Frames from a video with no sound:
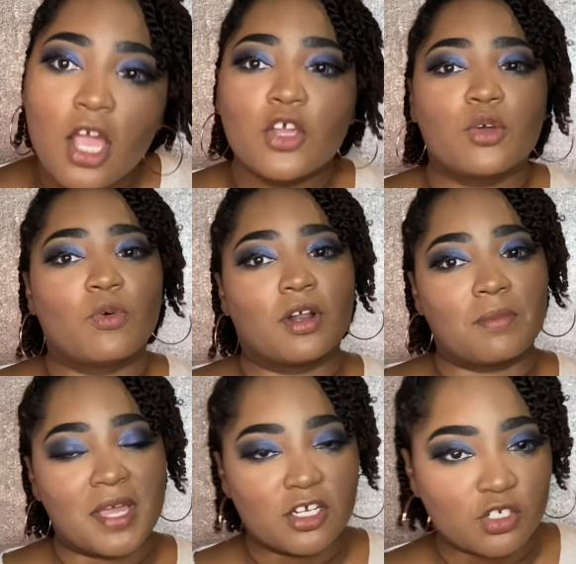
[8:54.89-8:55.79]
You want to
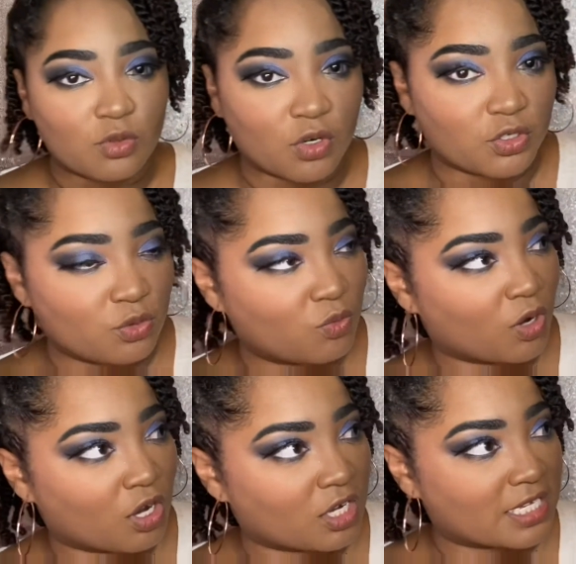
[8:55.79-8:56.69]
make sure you
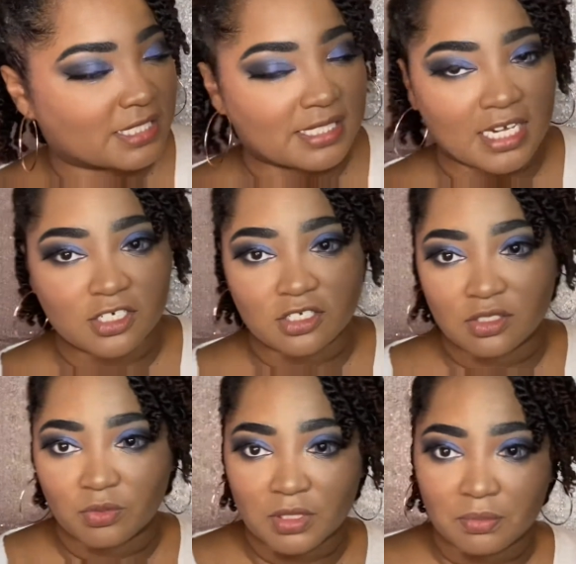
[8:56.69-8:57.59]
work in sections
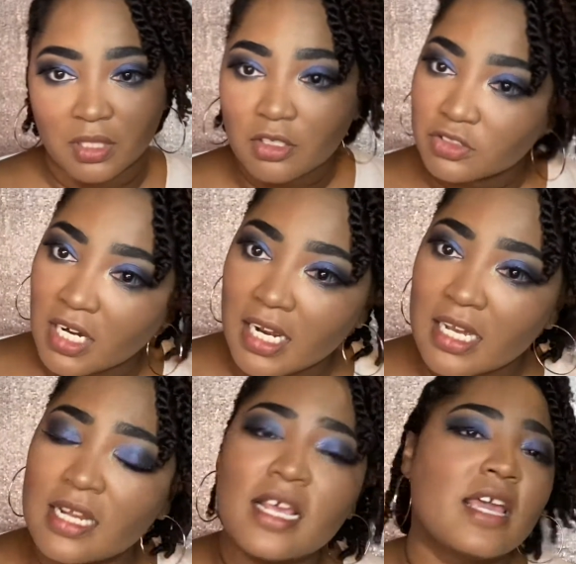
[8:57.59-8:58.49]
with blow
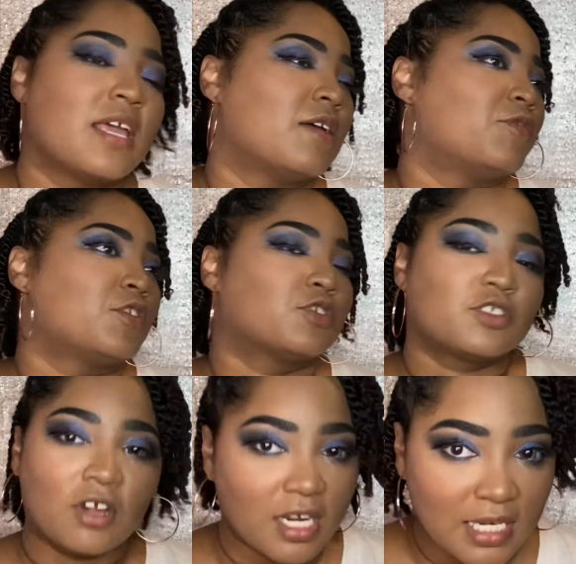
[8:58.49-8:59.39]
drying. If you're
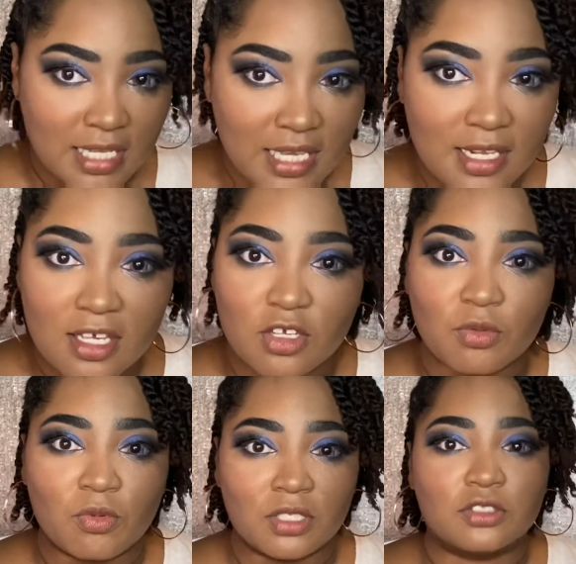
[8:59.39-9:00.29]
straightening, you
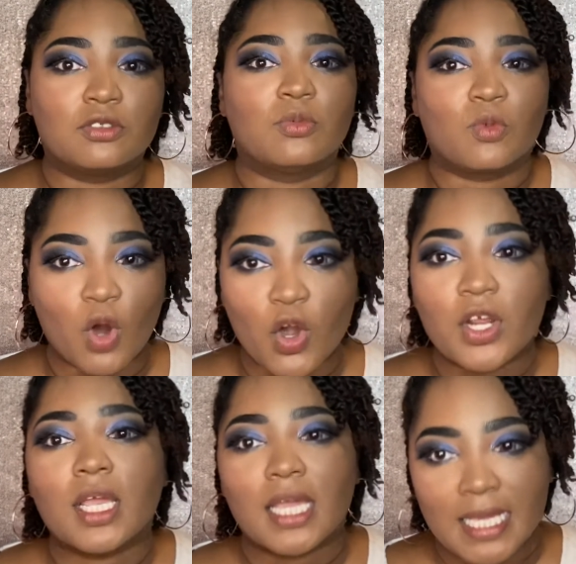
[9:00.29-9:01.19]
want to work
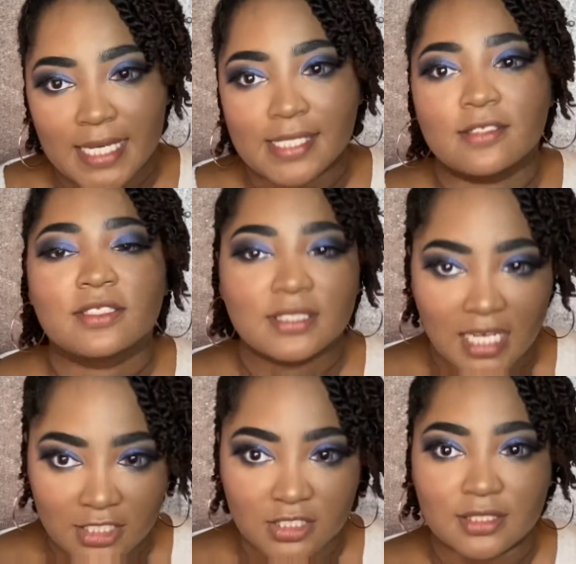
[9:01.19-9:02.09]
in
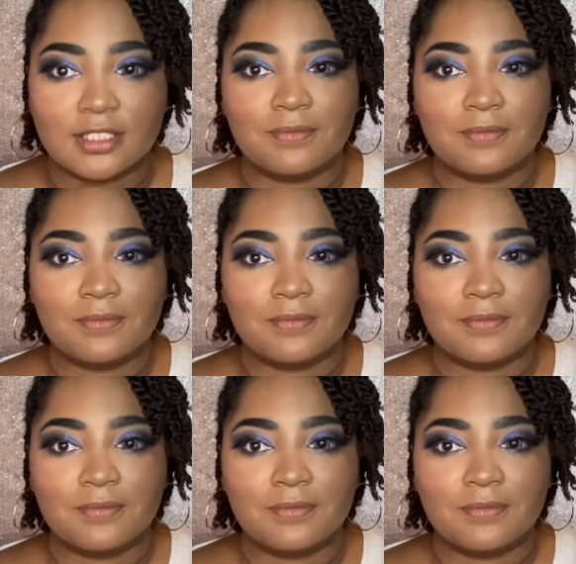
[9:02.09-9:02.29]
sections.